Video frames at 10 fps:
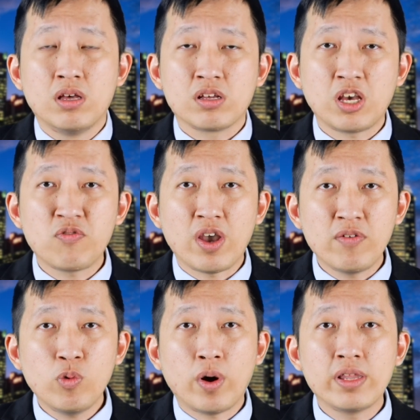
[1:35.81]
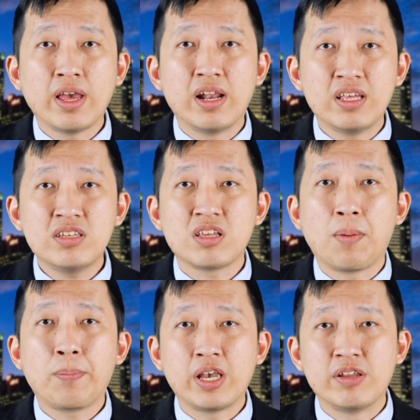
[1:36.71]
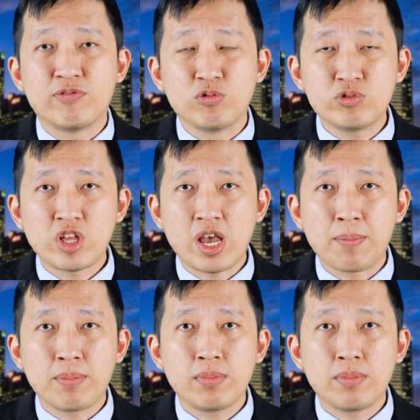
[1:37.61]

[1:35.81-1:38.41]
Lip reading: gave everyone at least a painful stab.